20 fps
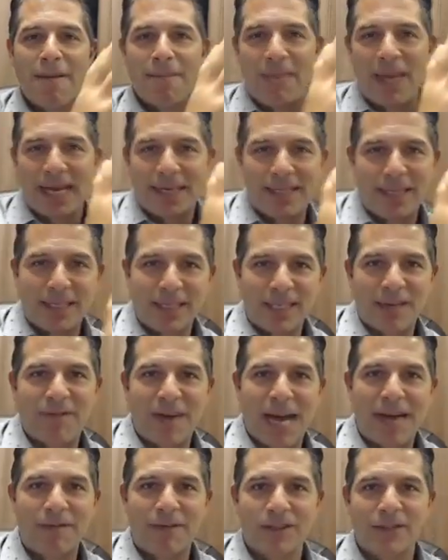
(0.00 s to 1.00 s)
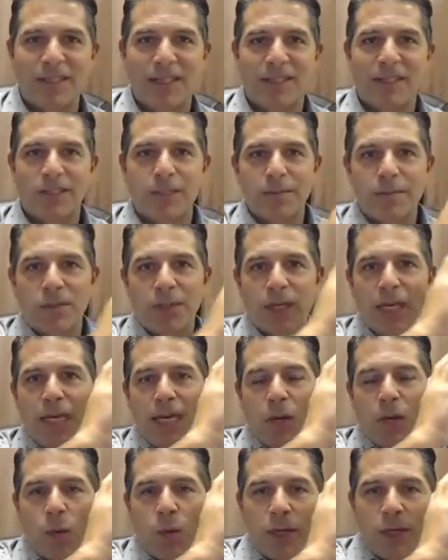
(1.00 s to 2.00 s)
That's a survival systems.
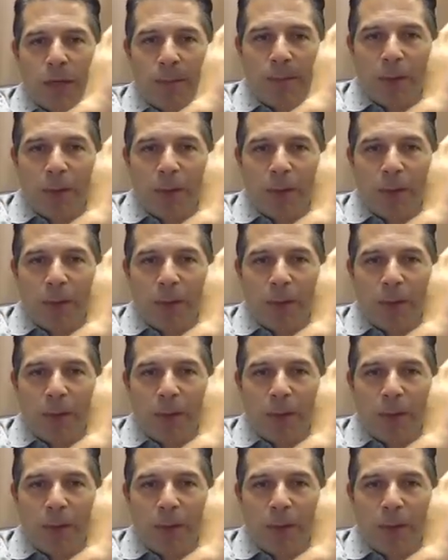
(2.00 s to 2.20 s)
When your